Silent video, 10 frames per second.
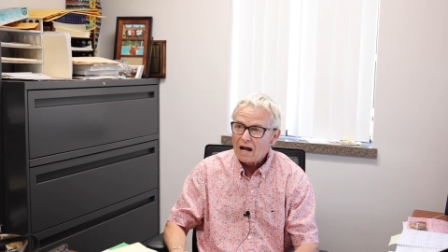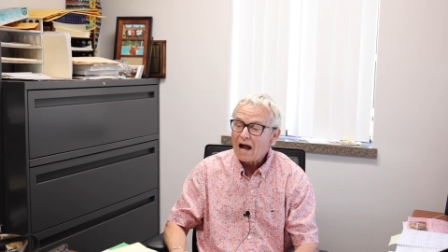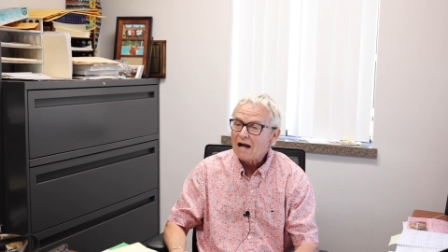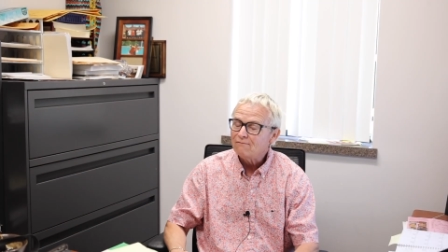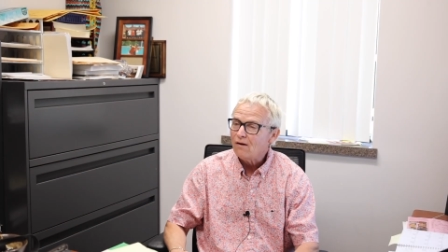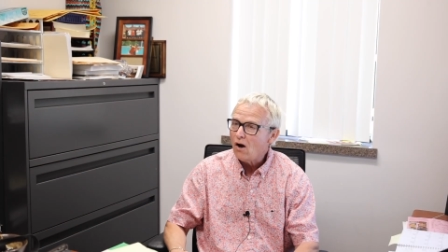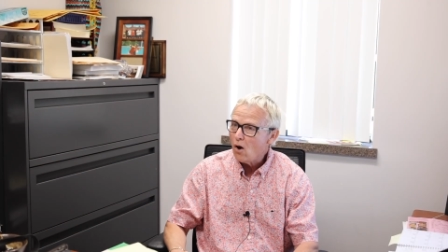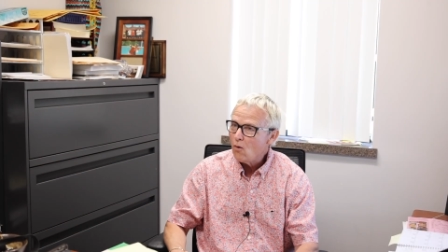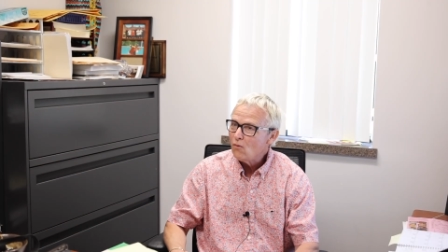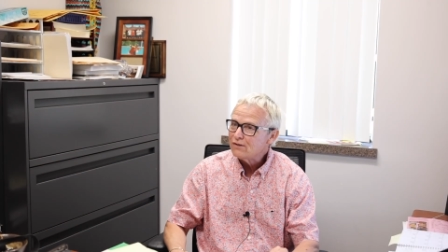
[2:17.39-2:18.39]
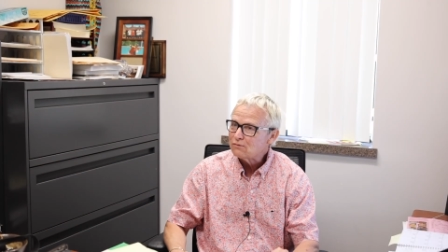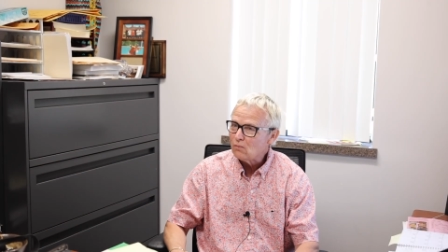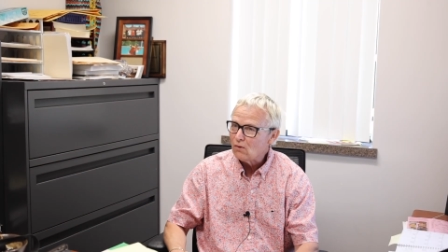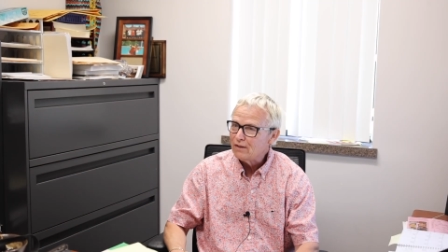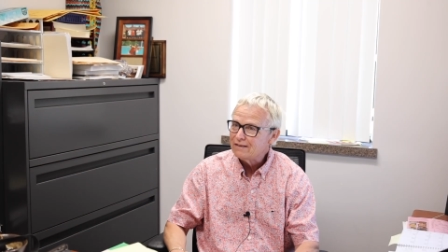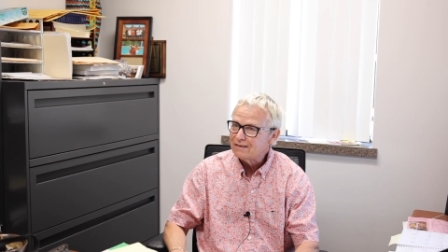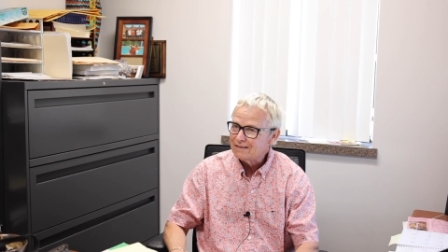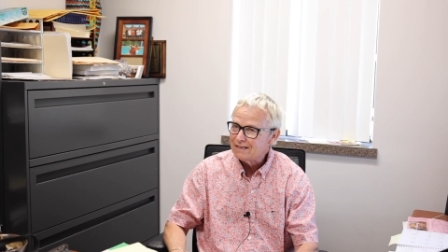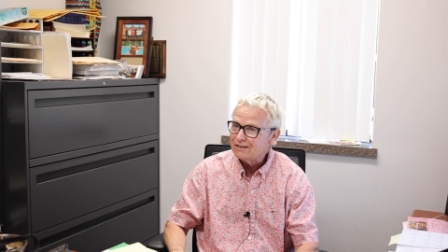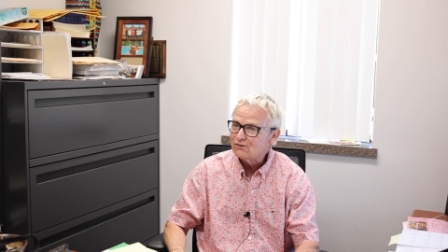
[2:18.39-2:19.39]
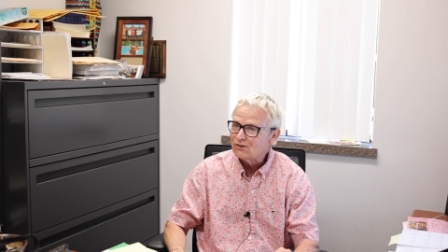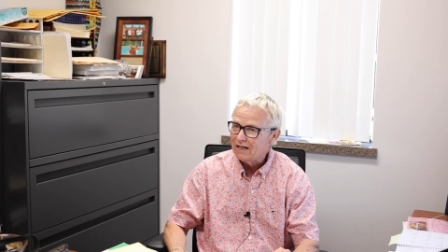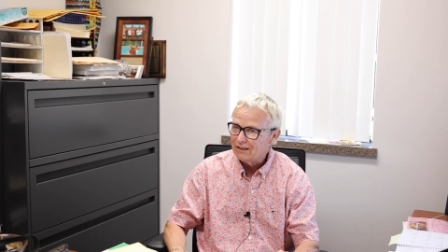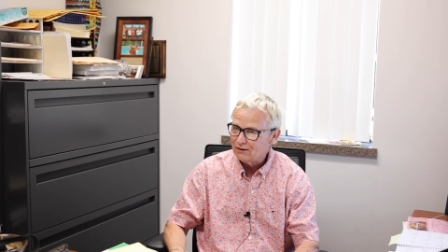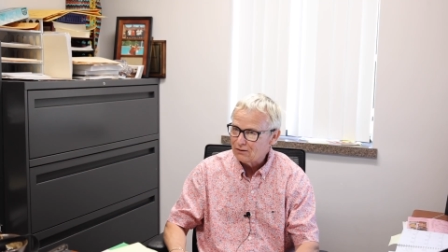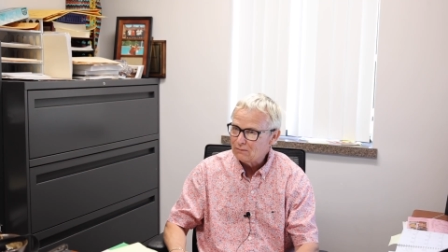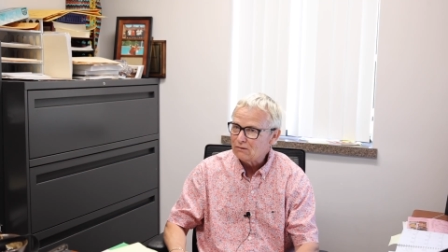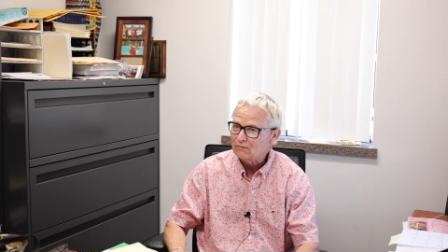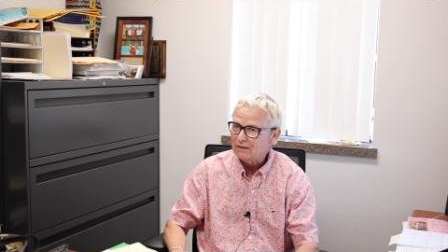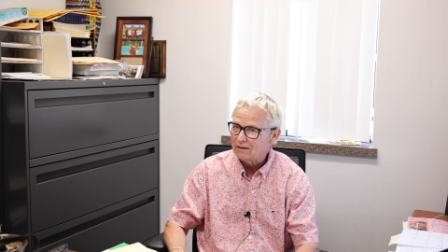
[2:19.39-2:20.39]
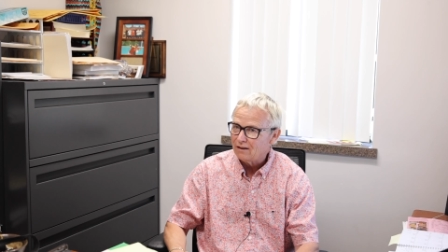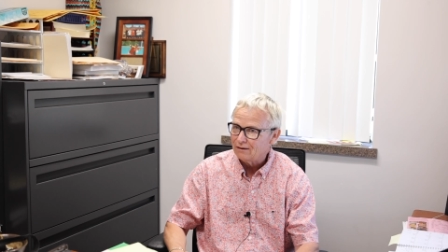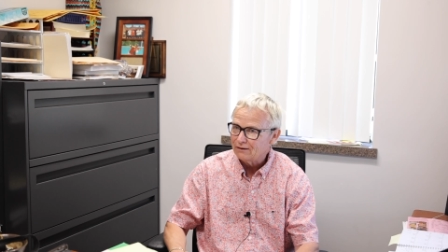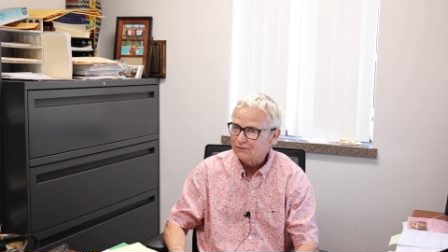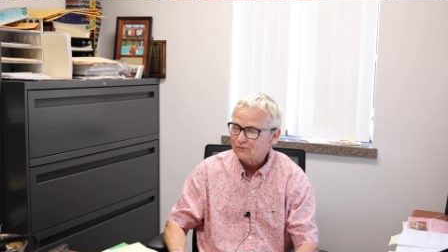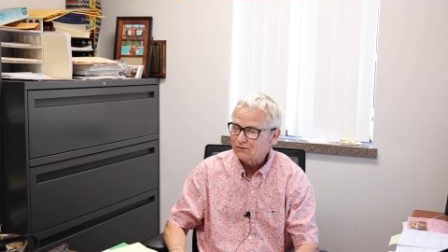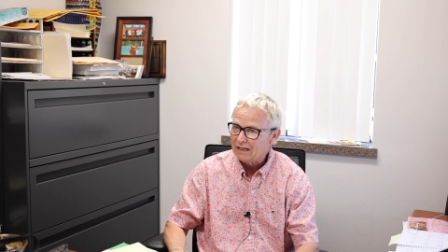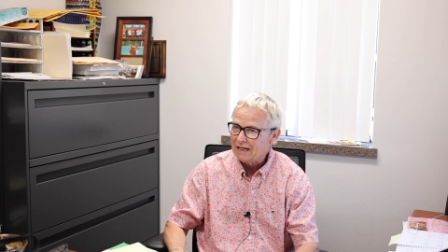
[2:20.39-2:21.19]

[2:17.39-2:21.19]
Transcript: I've always wanted to teach at a community college,